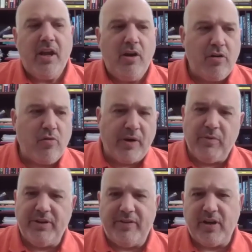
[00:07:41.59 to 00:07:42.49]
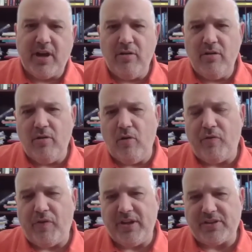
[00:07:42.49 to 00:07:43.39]
Look, one will never go off
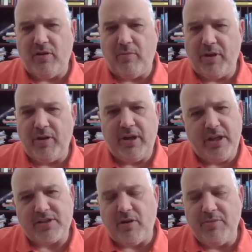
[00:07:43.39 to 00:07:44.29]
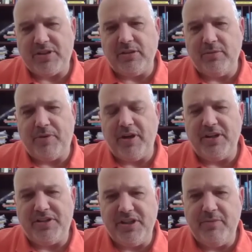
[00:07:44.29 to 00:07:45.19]
Eskom, and Eskom is still
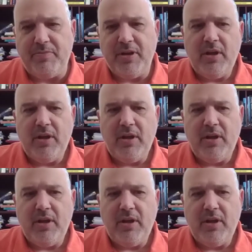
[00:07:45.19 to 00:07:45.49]
pretty cheap.